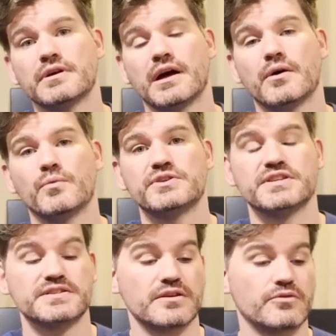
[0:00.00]
which
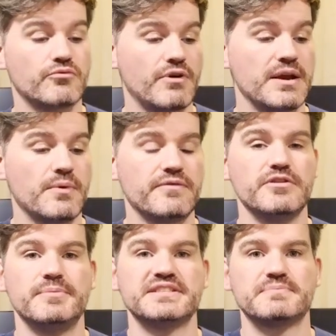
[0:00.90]
is a great way for
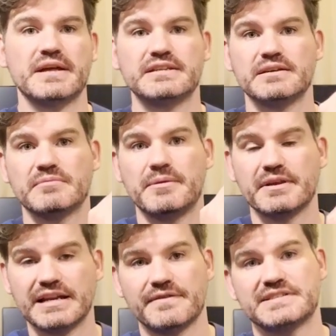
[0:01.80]
you to be spending maybe
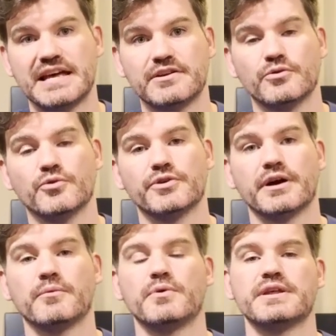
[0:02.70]
a lieutenant
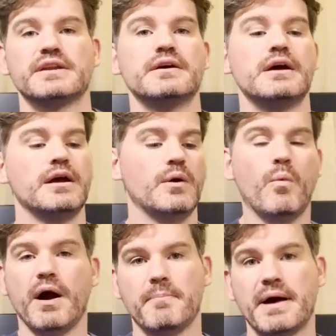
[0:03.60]
order within
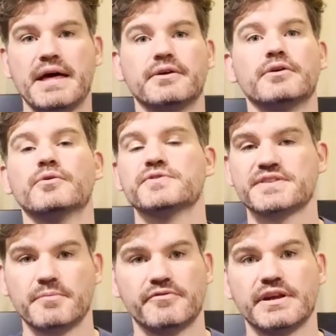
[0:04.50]
White Banner or
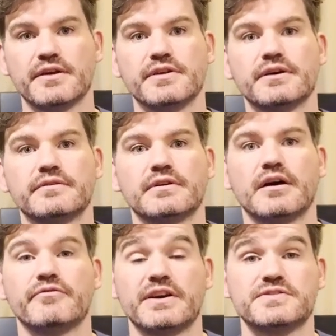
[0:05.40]
some of the other
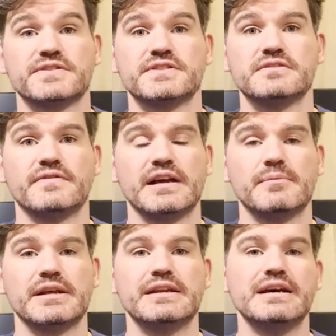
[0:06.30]
factions that she's
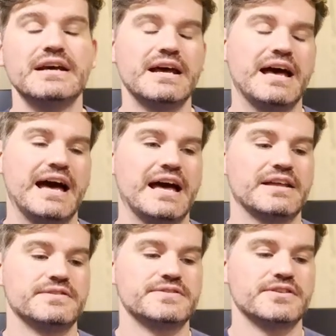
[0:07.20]
available in,
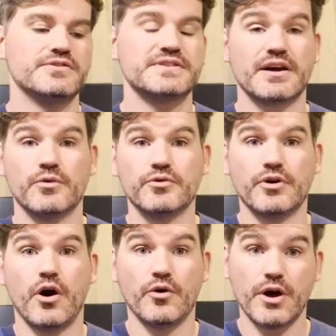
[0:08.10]
and using that
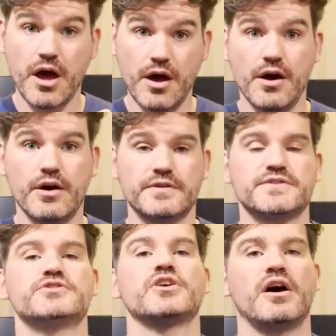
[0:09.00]
order on her
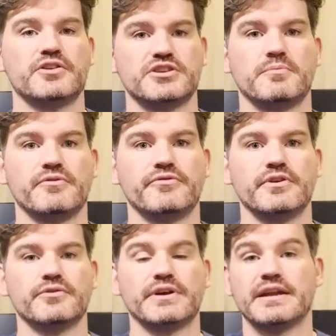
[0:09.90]
to charge up the
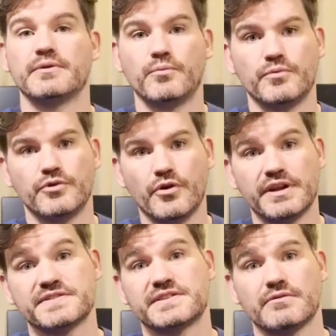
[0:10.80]
field and it not
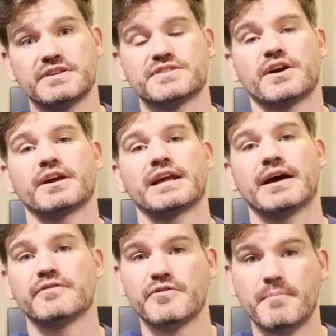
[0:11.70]
necessarily sucking
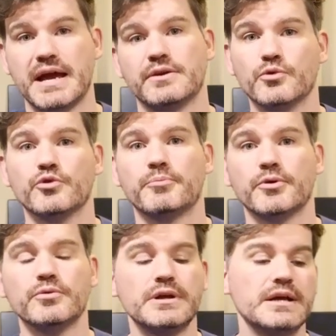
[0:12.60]
out of the main order pool.